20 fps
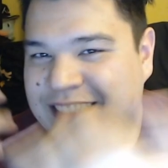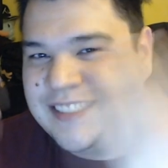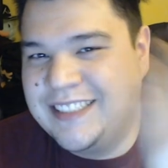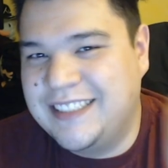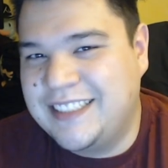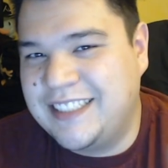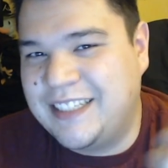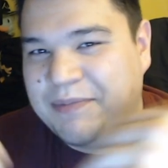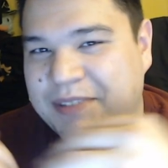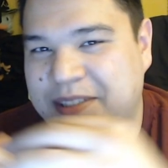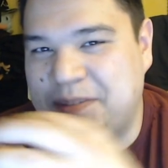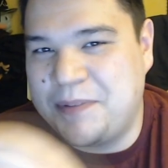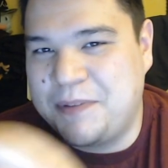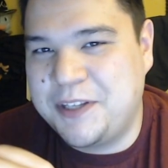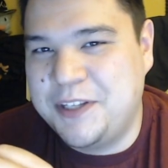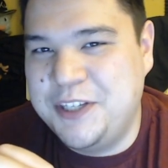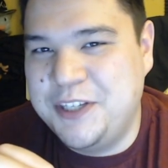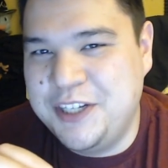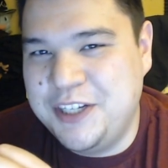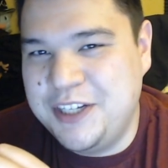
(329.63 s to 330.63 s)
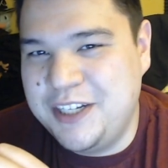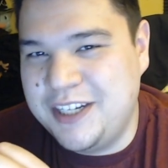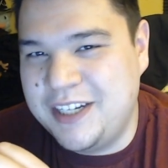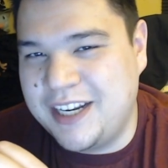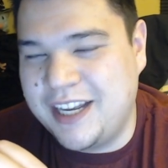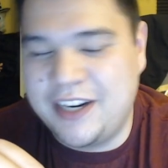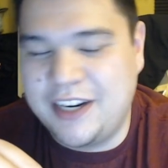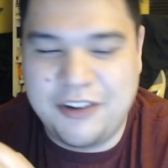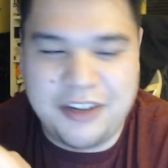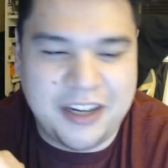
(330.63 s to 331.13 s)
Give me something good.
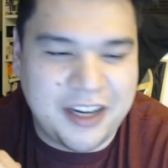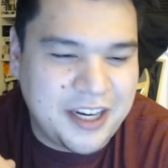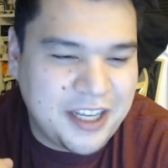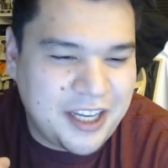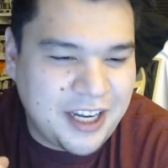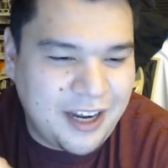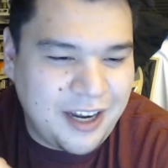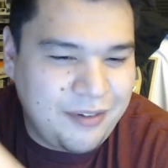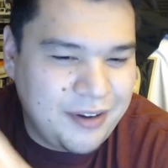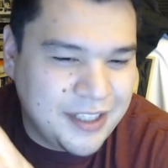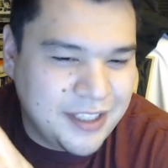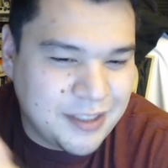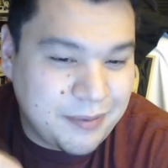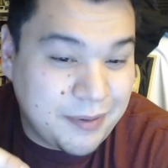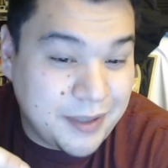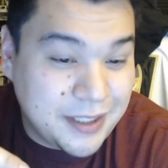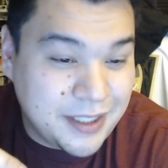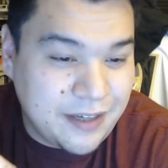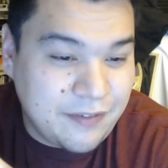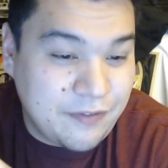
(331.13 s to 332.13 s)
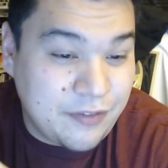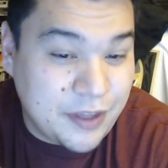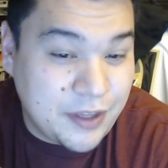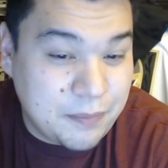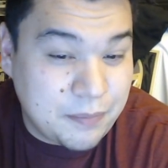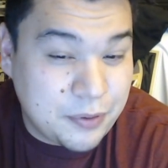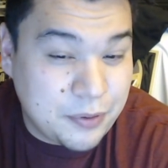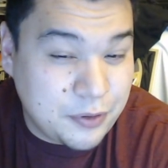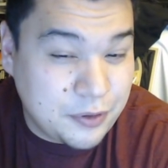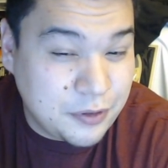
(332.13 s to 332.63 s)
I know Kadokawa is, I believe, the
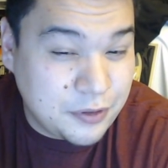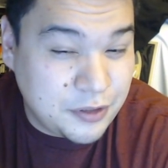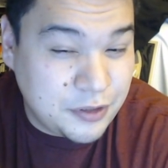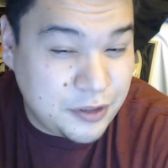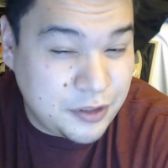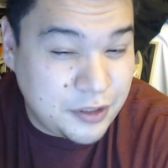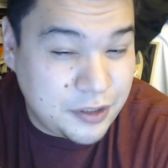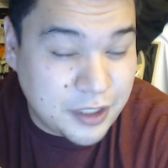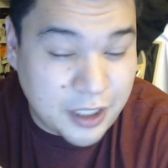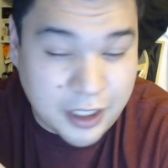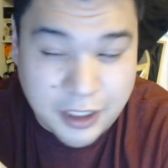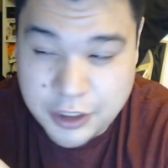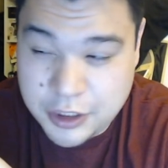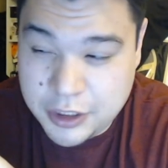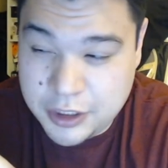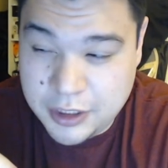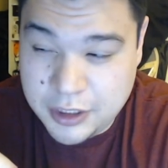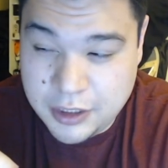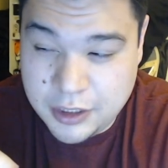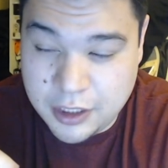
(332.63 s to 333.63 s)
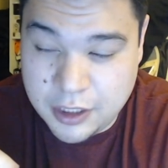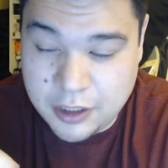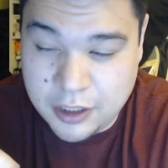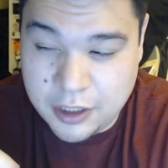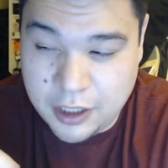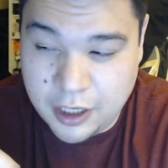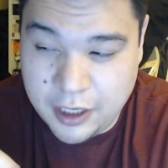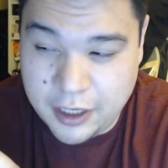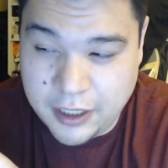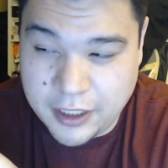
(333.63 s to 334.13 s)
production.
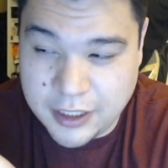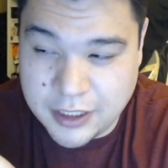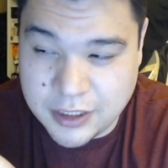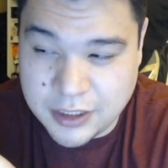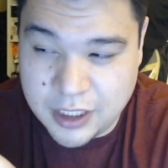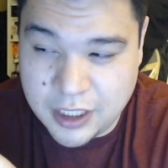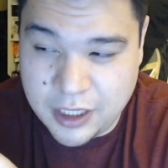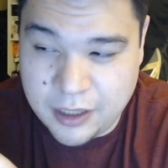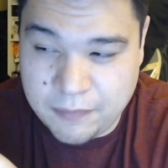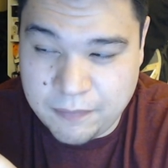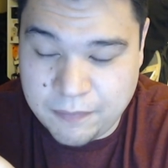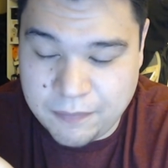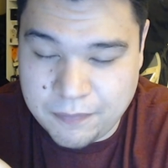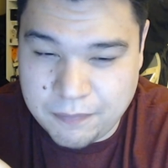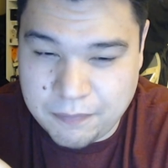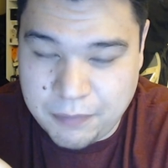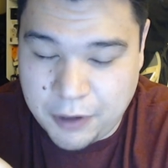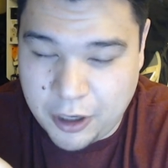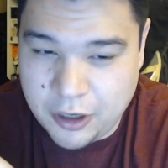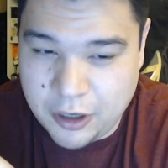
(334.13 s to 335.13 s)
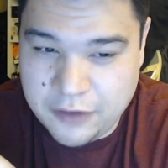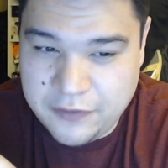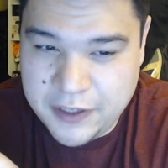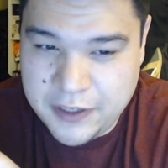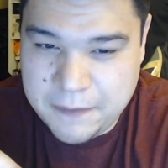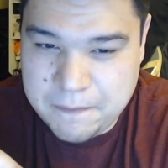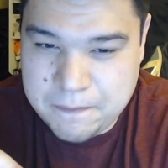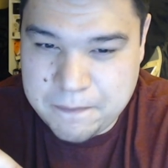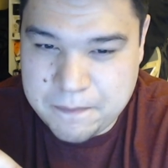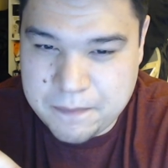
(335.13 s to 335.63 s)
Is part of
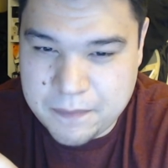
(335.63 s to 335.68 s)
it.